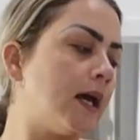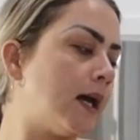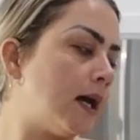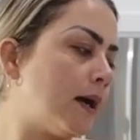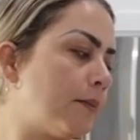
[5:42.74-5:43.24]

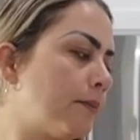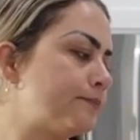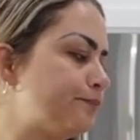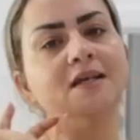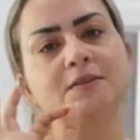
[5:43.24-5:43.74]

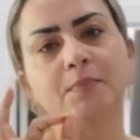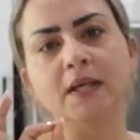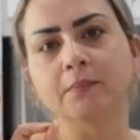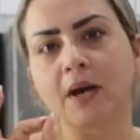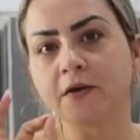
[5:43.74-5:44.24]
It's
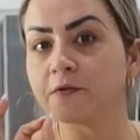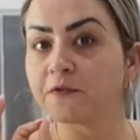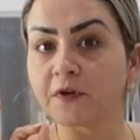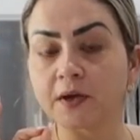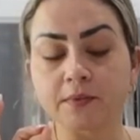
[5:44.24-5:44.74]
been my
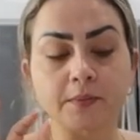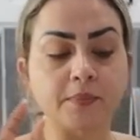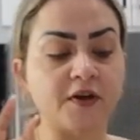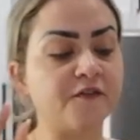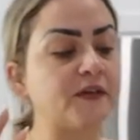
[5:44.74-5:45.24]
favorite
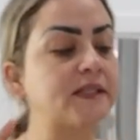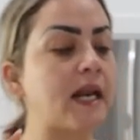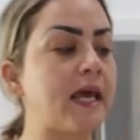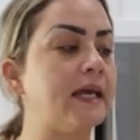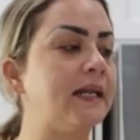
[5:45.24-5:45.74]
breakfast
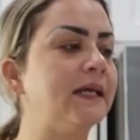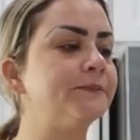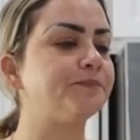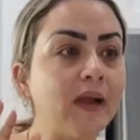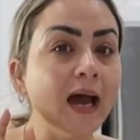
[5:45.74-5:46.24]
lately.